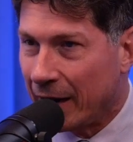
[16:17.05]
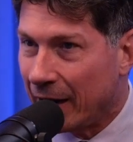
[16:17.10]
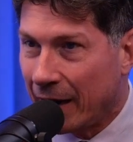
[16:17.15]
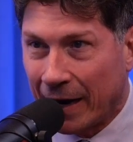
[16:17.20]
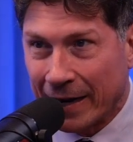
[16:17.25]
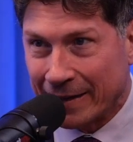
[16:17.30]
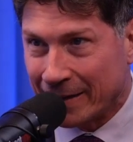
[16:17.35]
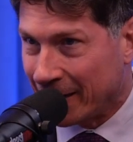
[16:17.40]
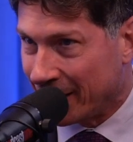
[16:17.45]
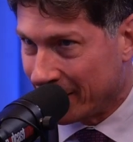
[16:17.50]

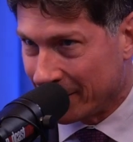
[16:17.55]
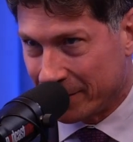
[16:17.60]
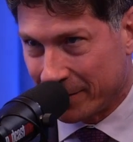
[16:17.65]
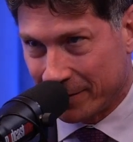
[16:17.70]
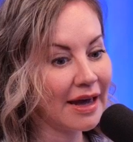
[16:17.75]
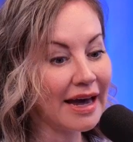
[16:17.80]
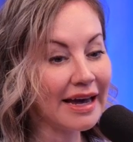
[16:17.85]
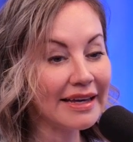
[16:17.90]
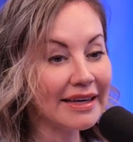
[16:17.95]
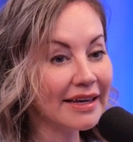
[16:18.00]
I can't.
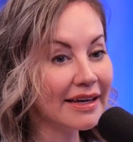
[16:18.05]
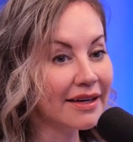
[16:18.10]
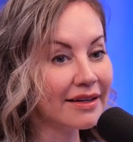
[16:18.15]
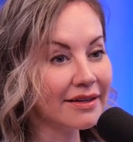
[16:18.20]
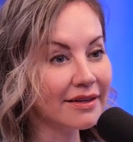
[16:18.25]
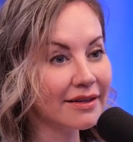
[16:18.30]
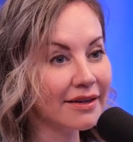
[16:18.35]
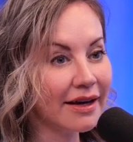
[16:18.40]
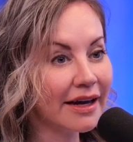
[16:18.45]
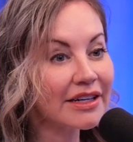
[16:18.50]
I
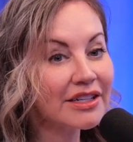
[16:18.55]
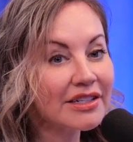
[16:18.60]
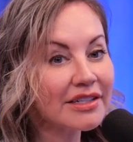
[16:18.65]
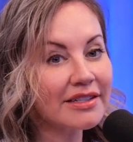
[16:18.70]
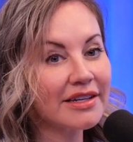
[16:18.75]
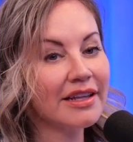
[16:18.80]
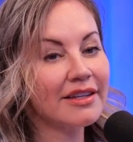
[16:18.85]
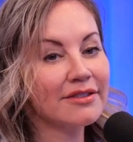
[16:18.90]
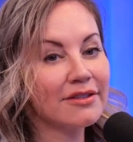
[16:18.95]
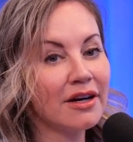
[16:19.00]
can't. I actually
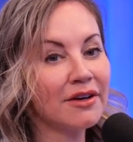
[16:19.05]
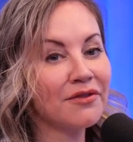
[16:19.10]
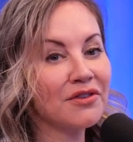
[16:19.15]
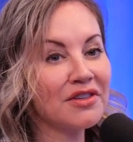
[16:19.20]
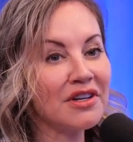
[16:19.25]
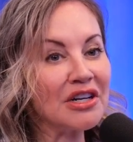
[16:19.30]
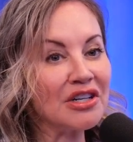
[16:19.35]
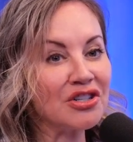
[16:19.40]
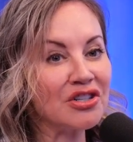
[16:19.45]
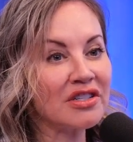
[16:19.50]
just had this
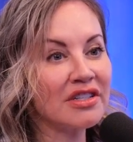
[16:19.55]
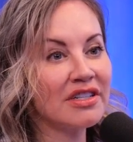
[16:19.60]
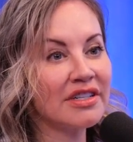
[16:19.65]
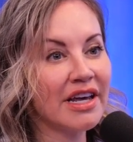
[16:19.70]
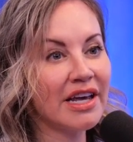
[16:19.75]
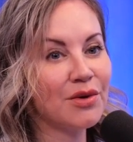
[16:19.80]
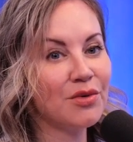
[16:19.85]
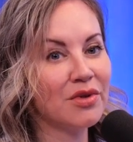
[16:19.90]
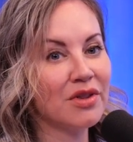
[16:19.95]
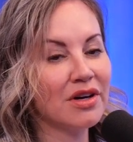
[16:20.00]
conversation
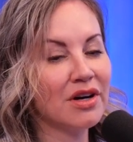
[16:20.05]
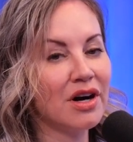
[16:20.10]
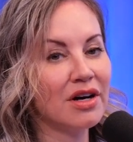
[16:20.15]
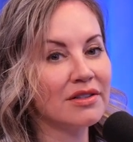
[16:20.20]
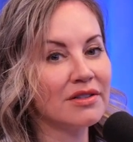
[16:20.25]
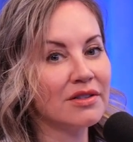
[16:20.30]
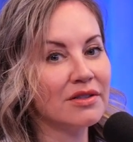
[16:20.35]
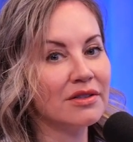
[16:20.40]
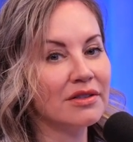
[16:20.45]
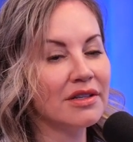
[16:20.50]
today with a
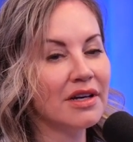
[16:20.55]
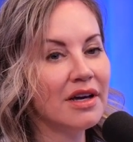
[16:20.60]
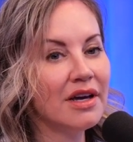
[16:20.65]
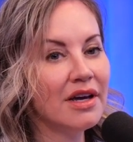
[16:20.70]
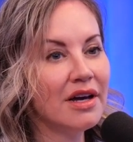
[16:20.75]
consult.